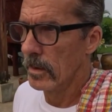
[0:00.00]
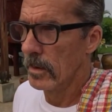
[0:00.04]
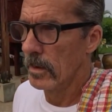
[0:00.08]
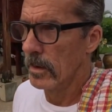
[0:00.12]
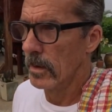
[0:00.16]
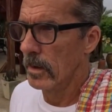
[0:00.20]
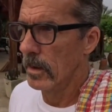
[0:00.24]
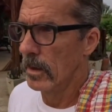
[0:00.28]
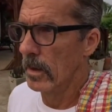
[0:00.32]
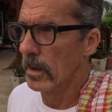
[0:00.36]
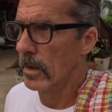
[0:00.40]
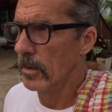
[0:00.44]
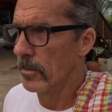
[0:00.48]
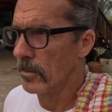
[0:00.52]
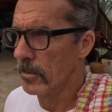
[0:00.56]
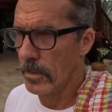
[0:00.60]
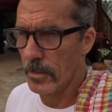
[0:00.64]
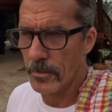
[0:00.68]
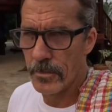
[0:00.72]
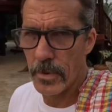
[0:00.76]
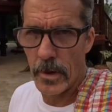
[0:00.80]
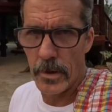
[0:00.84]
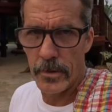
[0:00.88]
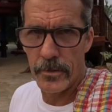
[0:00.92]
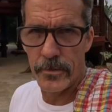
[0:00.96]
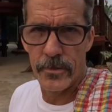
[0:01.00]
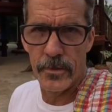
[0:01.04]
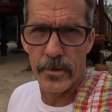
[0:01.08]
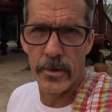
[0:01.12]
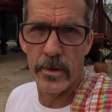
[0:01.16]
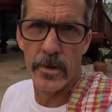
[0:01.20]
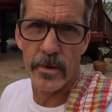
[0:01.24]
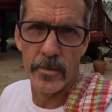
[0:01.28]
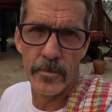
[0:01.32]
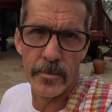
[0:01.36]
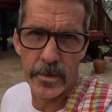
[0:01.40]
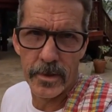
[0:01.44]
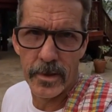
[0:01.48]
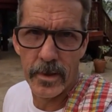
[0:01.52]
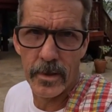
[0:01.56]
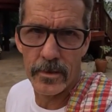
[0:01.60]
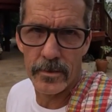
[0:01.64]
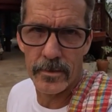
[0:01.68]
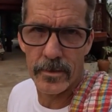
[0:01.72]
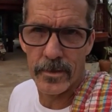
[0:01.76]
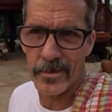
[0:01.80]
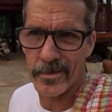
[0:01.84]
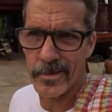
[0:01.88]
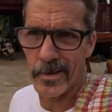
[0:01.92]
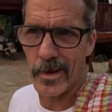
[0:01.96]
Yeah, uh, probably shouldn't have
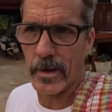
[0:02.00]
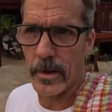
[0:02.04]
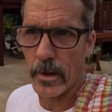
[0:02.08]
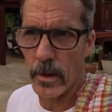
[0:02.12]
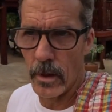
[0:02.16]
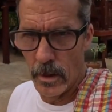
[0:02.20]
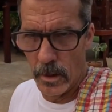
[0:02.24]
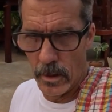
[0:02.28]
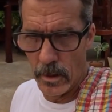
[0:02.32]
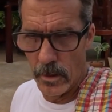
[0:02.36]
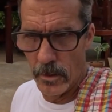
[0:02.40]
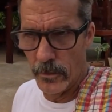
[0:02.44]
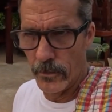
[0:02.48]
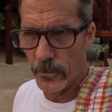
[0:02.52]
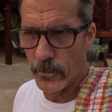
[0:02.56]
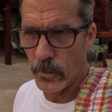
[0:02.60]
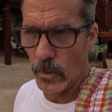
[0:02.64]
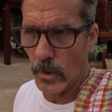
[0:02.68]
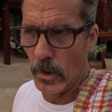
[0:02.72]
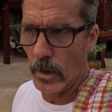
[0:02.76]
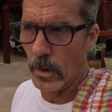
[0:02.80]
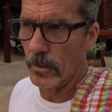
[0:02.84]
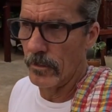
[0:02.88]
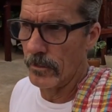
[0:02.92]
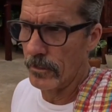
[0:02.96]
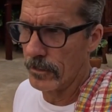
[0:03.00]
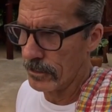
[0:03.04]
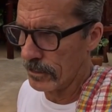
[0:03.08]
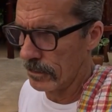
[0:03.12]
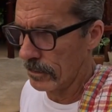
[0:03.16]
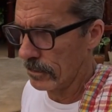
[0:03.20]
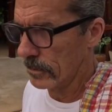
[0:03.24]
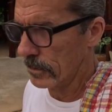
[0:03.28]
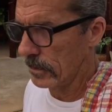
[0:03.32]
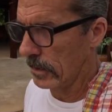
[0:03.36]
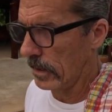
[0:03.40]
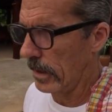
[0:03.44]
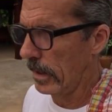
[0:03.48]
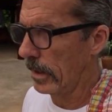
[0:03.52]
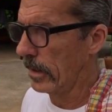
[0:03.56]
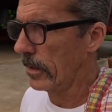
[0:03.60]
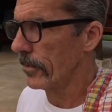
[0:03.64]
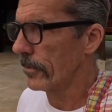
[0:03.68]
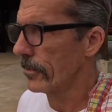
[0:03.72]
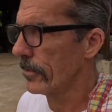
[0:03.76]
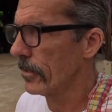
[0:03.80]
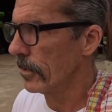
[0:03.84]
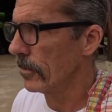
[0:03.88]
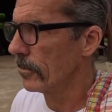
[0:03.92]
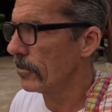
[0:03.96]
because it's like 112 today or
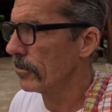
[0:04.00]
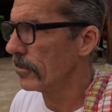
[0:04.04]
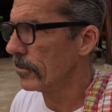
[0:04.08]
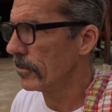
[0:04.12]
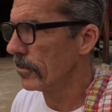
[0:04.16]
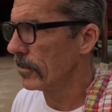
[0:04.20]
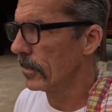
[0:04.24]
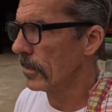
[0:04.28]
something.